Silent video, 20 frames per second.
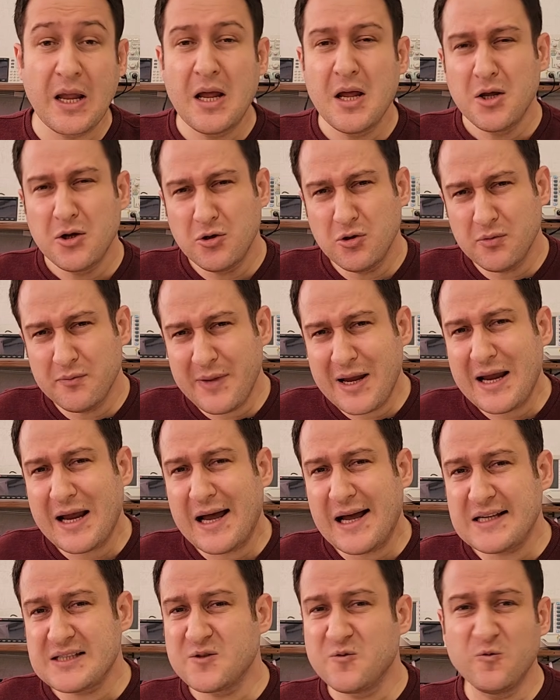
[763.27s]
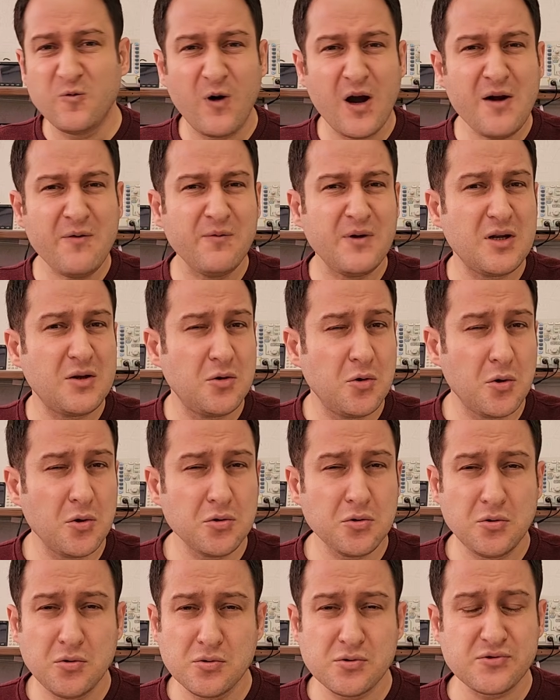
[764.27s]
You may ask why we
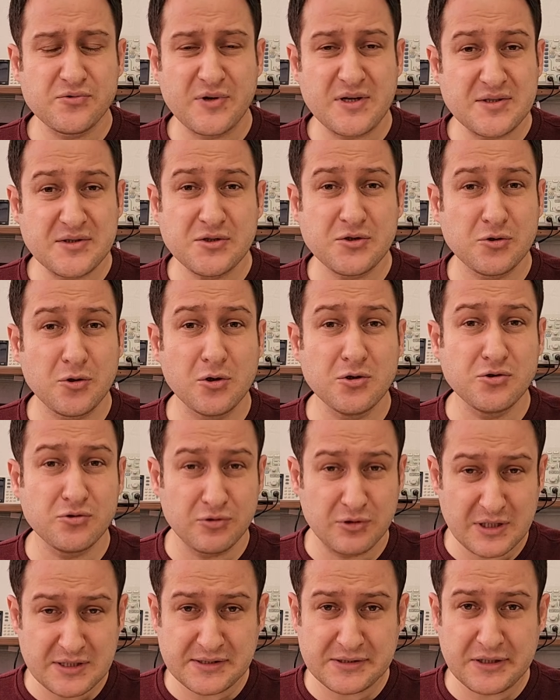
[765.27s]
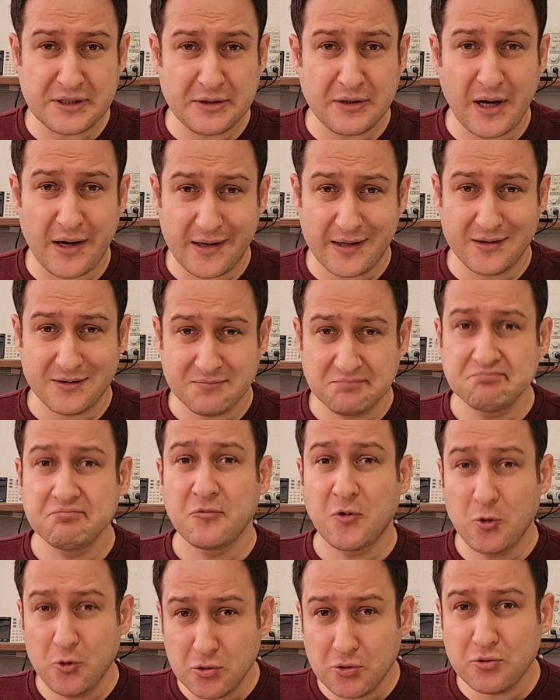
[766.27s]
don't use resistors to restrict current.
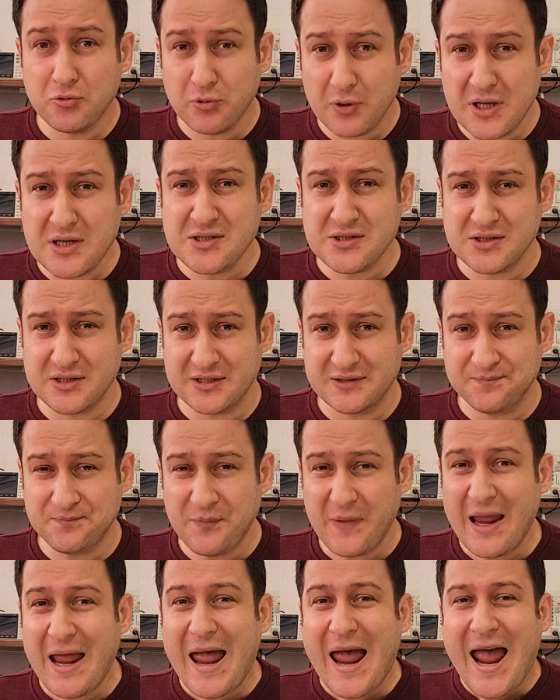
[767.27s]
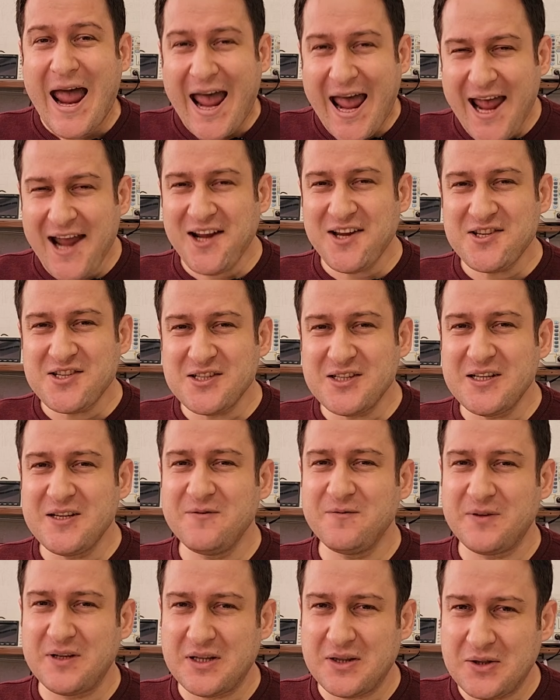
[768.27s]
Good question. Actually,
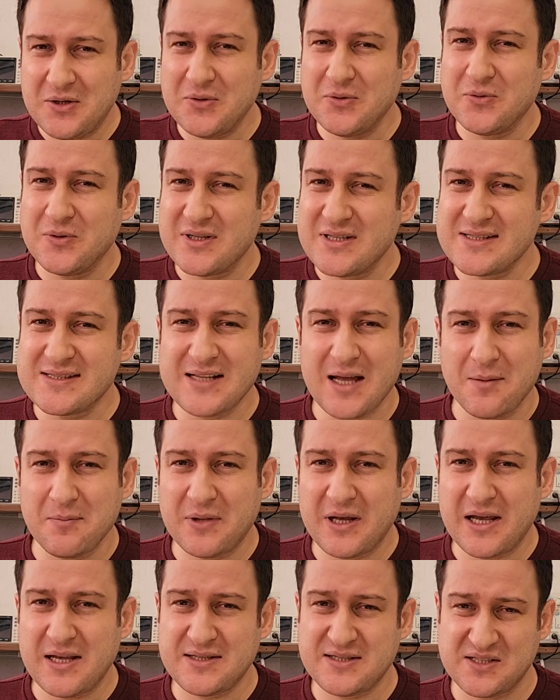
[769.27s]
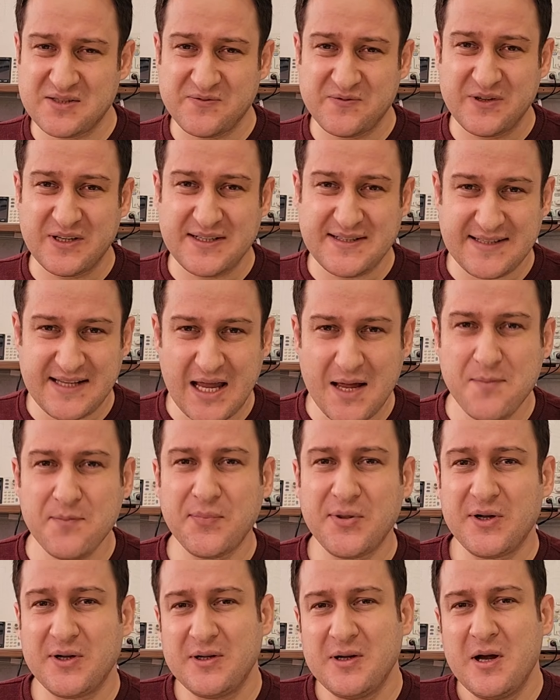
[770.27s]
we do in some cases. For
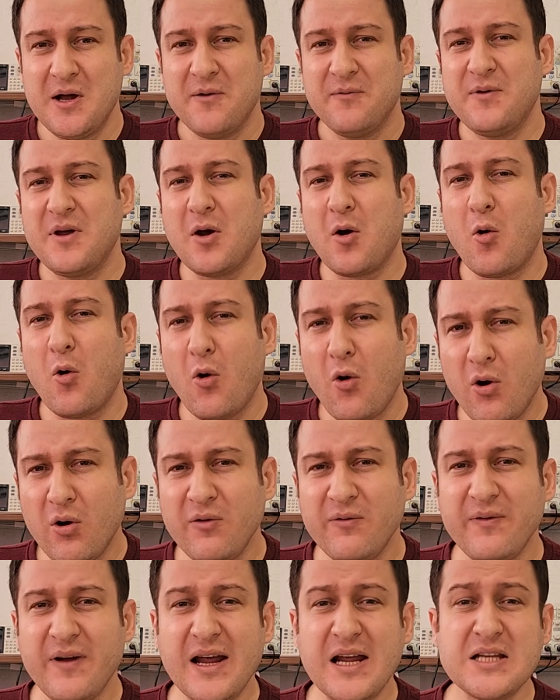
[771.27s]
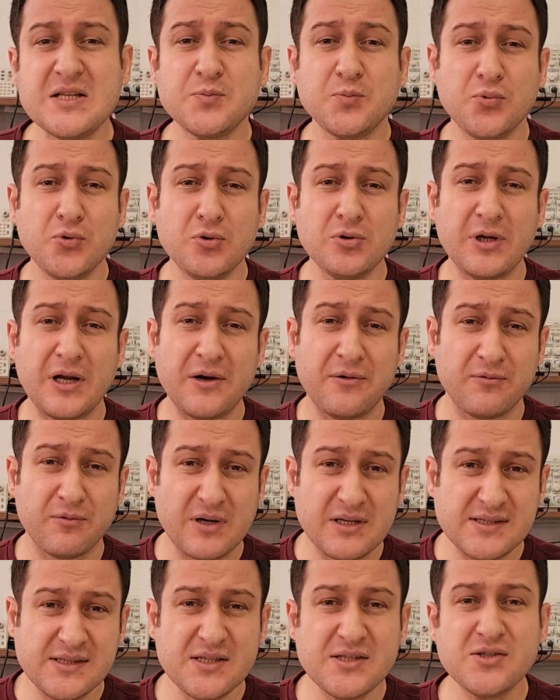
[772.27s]
example, we always put a
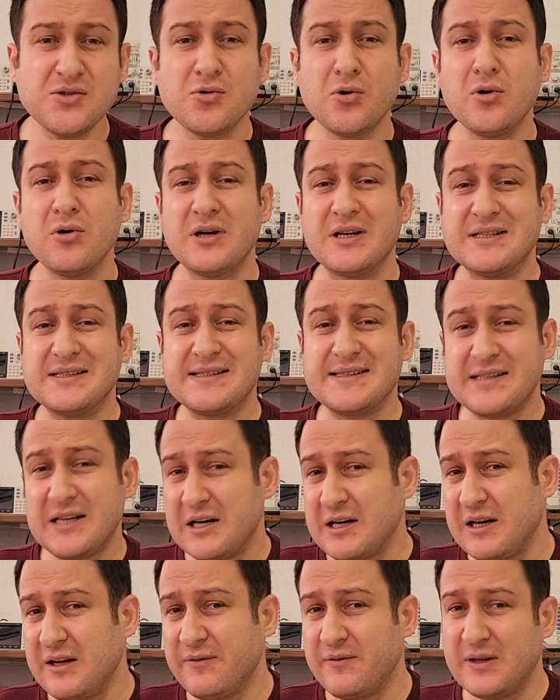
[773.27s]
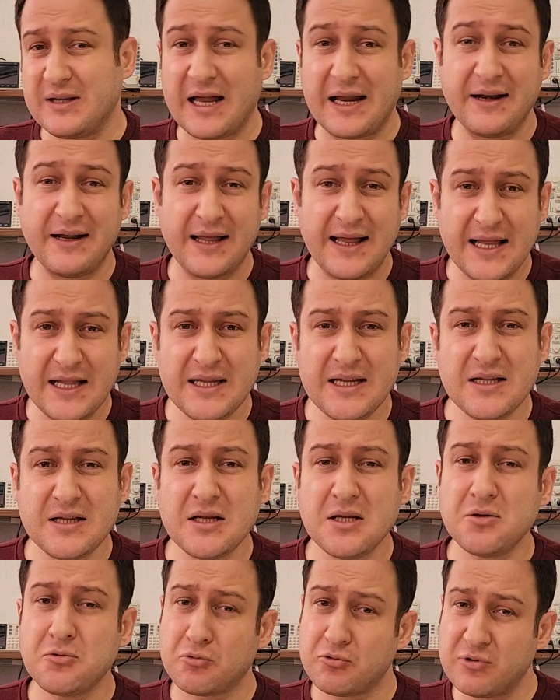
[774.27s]
resistor in series with an
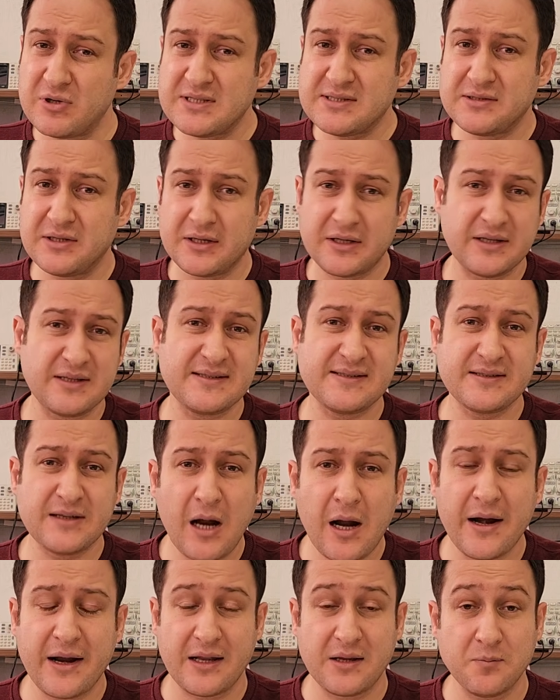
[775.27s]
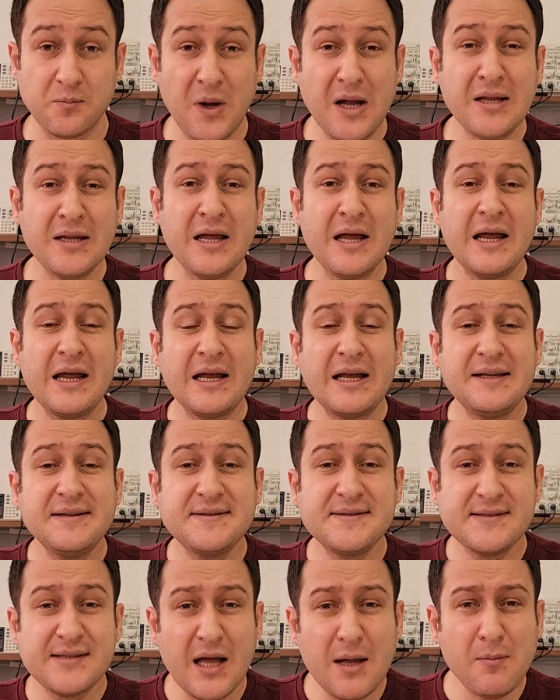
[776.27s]
LED to restrict its current, but in
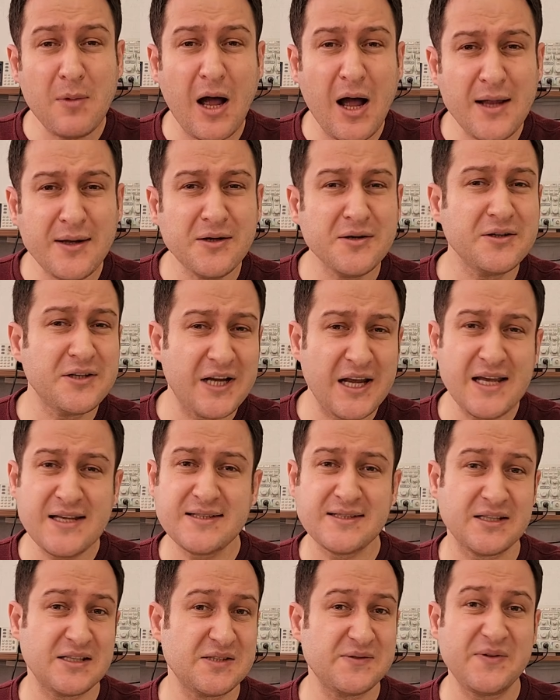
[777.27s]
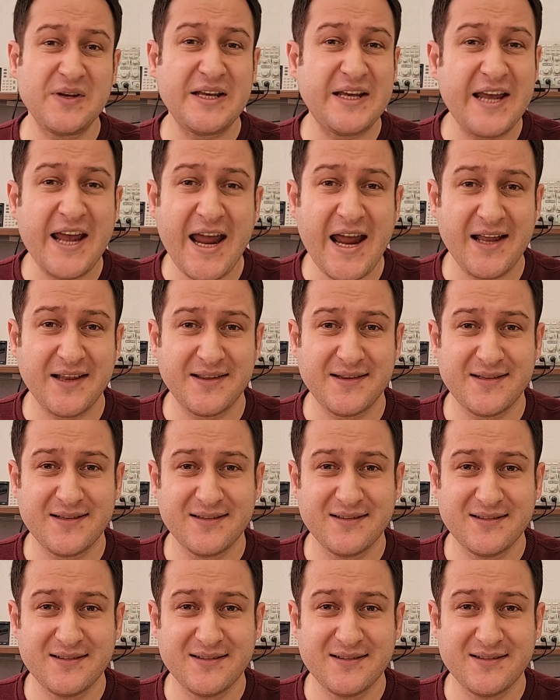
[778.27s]
some other cases we can't.